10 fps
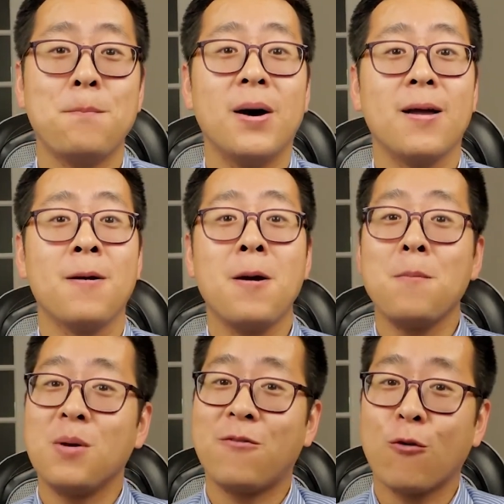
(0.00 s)
but
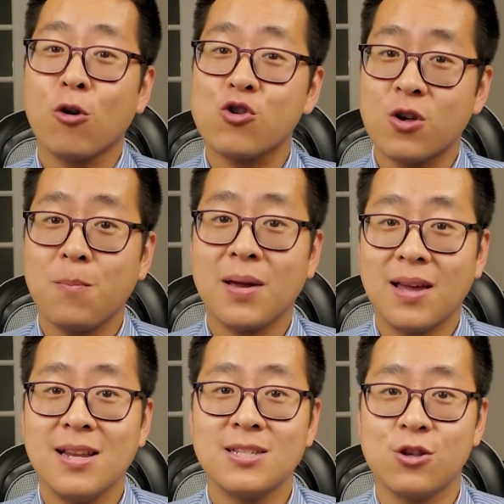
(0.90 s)
before jumping
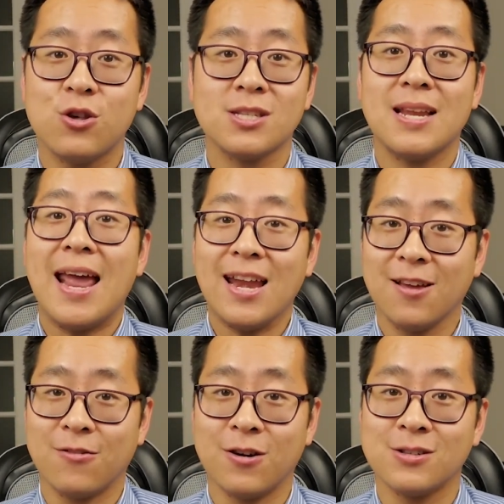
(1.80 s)
into just any
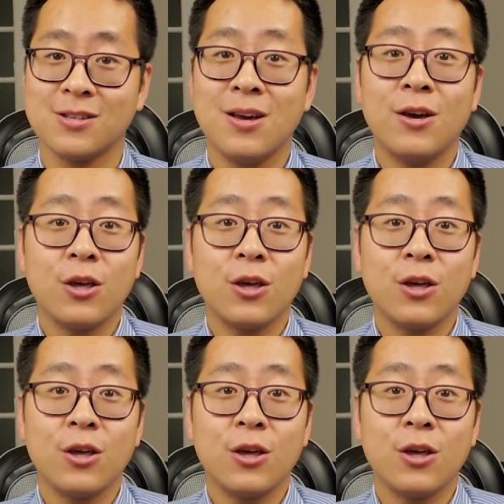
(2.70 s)
of those,